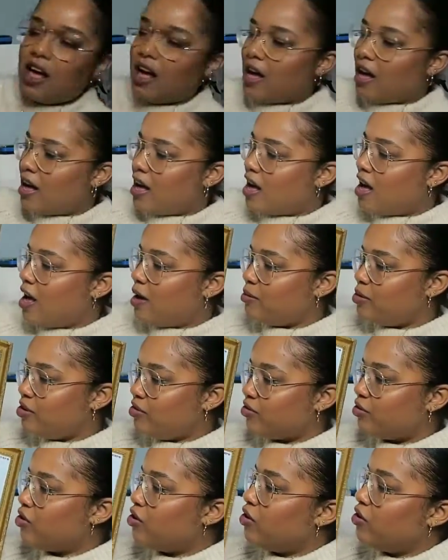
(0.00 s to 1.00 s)
I'm gonna
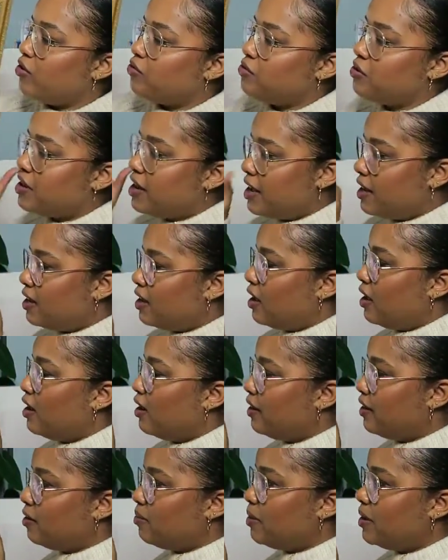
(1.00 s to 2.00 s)
just go over it a
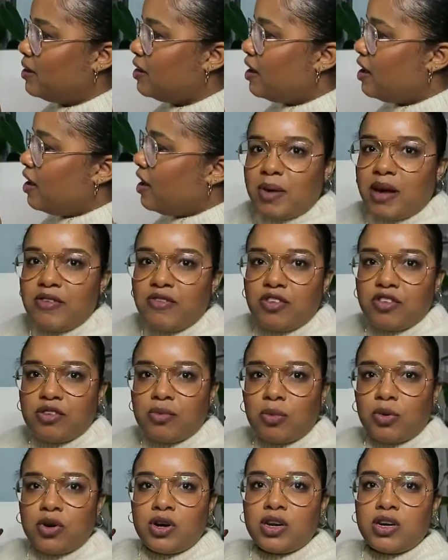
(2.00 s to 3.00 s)
little bit. My
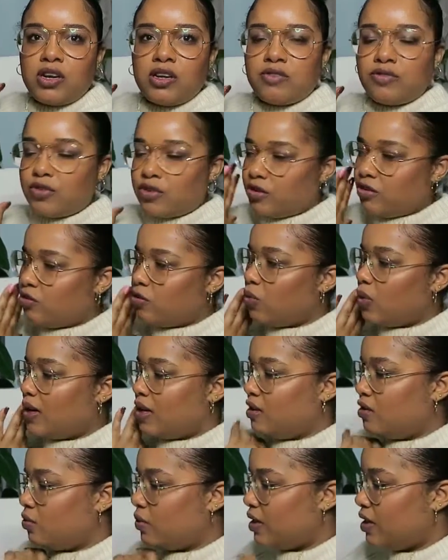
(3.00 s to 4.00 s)
vision board for
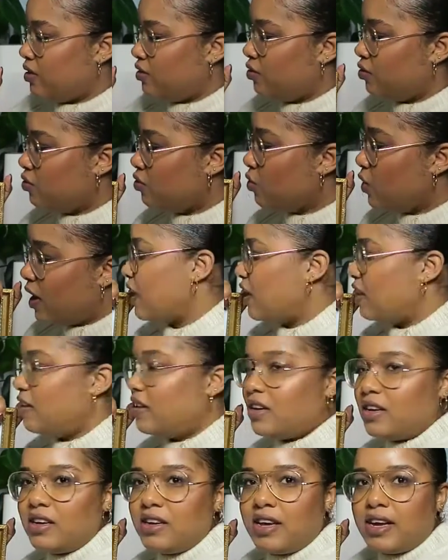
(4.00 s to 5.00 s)
2022
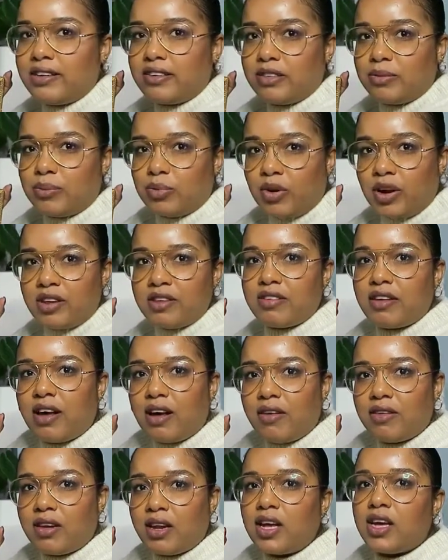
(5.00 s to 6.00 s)
didn't get to print
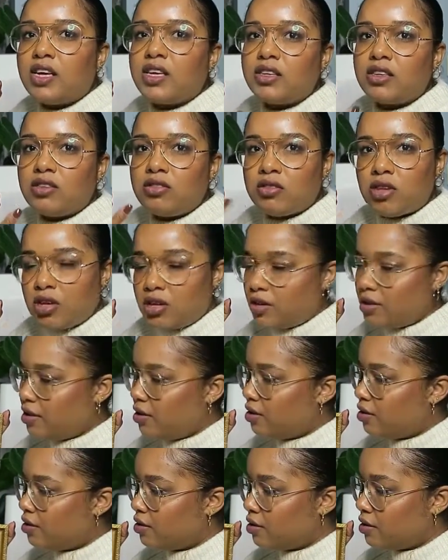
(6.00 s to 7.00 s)
out like the
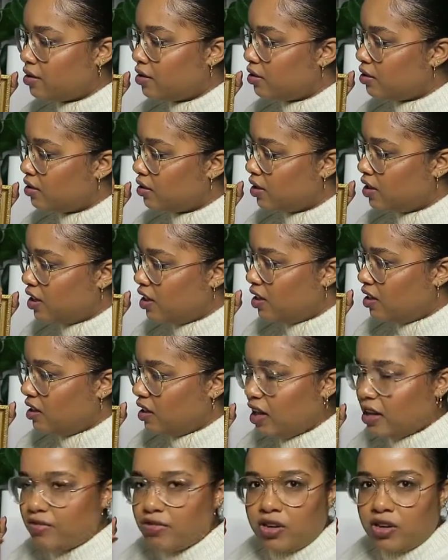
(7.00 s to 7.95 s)
year. I